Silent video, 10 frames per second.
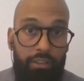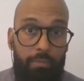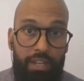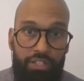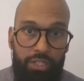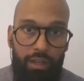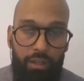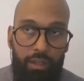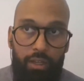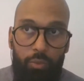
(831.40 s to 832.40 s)
dementia.
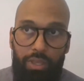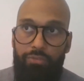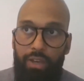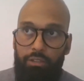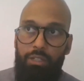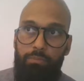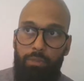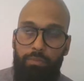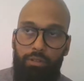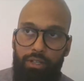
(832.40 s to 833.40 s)
We have elderly
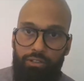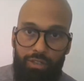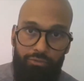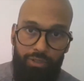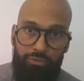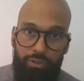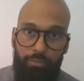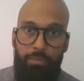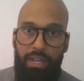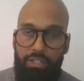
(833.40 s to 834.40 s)
people, they are suffering
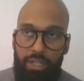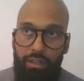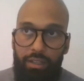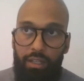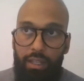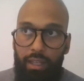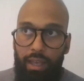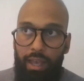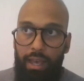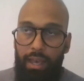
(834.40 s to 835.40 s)
from dementia,
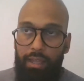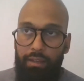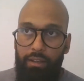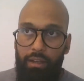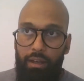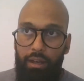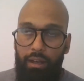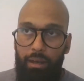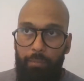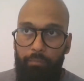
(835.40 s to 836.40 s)
and
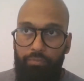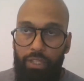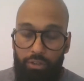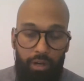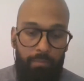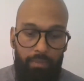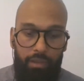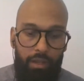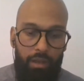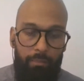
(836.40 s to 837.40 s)
there
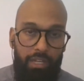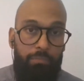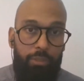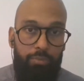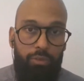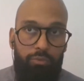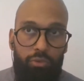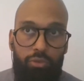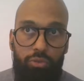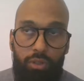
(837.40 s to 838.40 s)
are many people
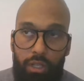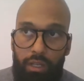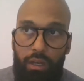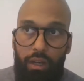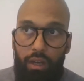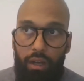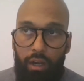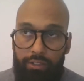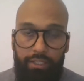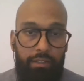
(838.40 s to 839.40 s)
who
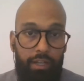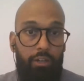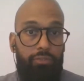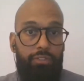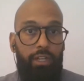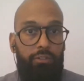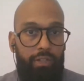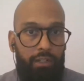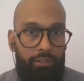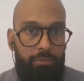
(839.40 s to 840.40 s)
are taking care of these
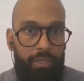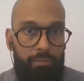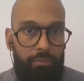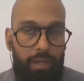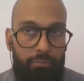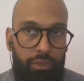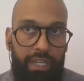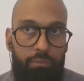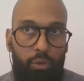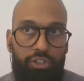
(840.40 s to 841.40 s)
elderly people by
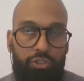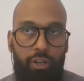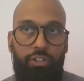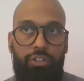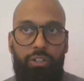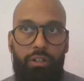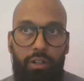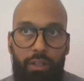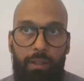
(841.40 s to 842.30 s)
bringing more structure